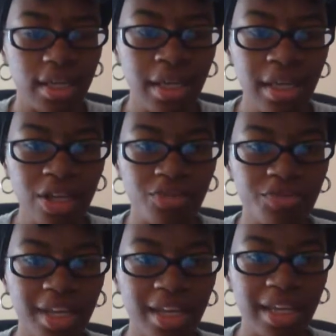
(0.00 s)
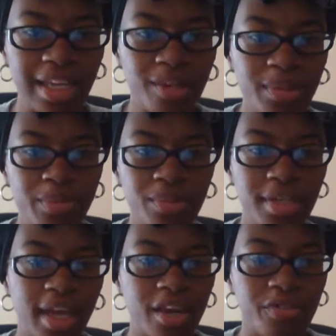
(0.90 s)
And I feel like a lot of people
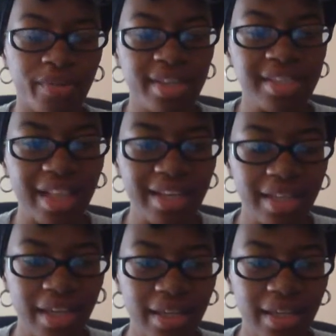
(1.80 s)
need to have friends like